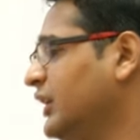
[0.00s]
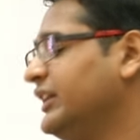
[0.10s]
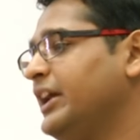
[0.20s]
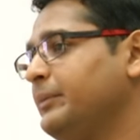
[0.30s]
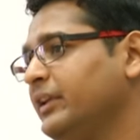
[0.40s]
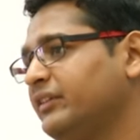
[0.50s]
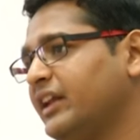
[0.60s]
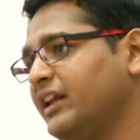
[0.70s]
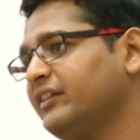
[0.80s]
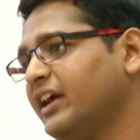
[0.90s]
That means
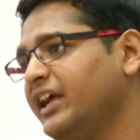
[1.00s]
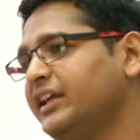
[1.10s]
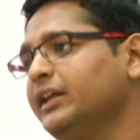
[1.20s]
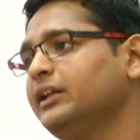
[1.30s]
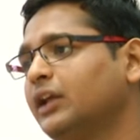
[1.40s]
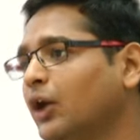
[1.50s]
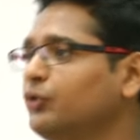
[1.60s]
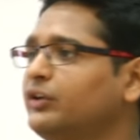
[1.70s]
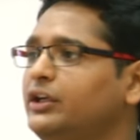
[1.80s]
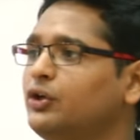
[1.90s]
there is a
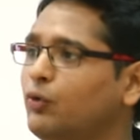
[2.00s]
18,000